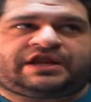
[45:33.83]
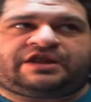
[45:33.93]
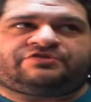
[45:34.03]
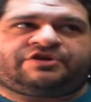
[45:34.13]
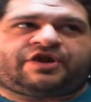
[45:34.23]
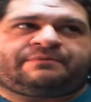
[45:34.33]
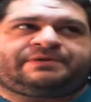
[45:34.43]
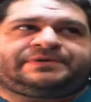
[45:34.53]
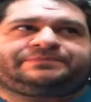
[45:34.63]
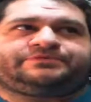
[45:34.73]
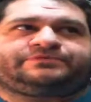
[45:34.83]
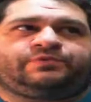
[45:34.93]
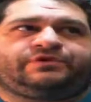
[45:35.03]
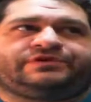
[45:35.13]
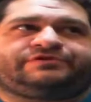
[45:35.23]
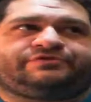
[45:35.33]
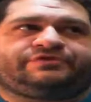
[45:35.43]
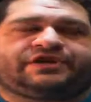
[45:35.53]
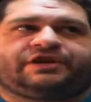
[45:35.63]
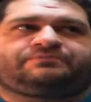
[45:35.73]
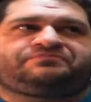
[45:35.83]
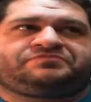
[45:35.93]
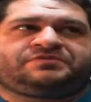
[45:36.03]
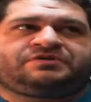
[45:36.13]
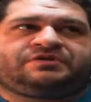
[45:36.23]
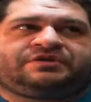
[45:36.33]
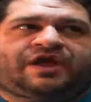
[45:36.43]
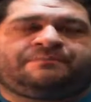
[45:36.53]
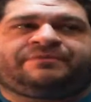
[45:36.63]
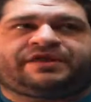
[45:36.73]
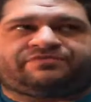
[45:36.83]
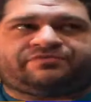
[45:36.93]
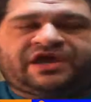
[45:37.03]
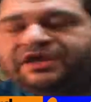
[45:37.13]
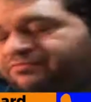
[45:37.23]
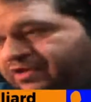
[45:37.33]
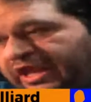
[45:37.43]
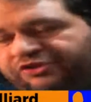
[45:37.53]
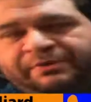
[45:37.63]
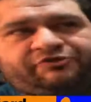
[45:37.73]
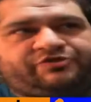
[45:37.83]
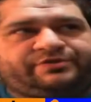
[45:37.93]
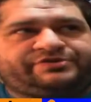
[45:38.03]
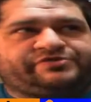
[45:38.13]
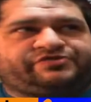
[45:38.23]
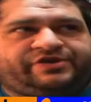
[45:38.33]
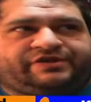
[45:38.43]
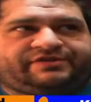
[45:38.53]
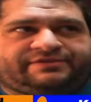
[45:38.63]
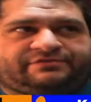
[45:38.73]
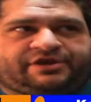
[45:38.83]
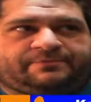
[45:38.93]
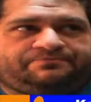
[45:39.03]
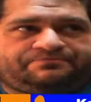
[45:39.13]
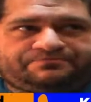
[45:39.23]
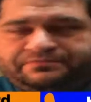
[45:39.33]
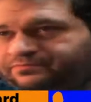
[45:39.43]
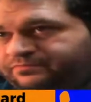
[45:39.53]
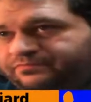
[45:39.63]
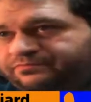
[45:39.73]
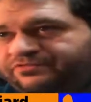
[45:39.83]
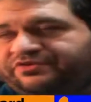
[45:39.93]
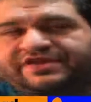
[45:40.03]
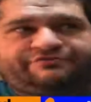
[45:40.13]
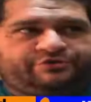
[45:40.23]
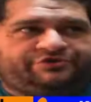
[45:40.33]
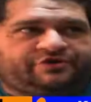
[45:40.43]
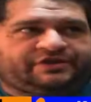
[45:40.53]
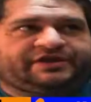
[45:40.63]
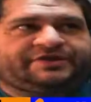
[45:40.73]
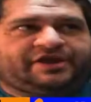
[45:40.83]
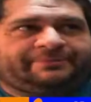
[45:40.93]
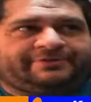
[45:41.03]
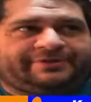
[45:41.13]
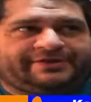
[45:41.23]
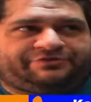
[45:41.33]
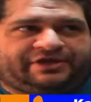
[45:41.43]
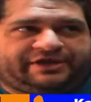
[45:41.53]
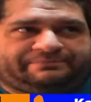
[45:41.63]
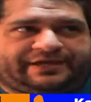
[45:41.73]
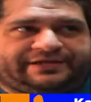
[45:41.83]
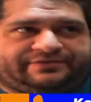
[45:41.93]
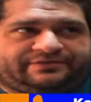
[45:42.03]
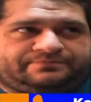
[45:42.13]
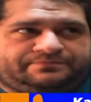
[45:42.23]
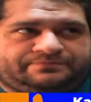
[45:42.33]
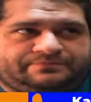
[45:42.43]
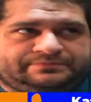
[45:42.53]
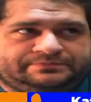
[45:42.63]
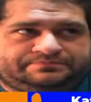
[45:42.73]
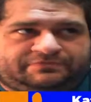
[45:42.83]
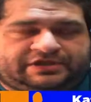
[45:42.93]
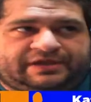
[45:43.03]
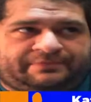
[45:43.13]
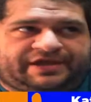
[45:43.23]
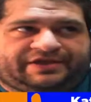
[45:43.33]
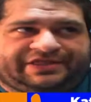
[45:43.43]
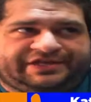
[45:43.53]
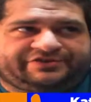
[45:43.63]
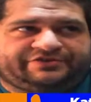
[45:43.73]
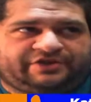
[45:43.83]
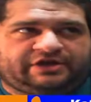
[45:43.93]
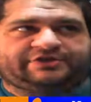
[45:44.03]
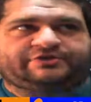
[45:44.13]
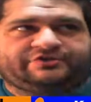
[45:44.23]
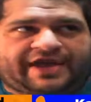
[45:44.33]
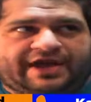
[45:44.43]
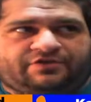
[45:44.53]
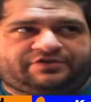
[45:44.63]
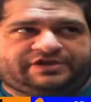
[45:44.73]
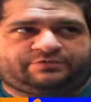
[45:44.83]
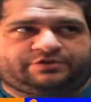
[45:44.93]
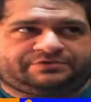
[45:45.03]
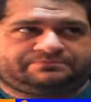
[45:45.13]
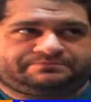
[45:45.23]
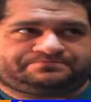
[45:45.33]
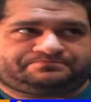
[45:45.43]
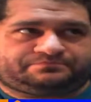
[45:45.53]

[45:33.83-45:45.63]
And I don't know how many people are willing to, admit, especially when they're sick, that, their loved ones aren't going to get that opportunity to say goodbye to them. And they might linger longer now than they would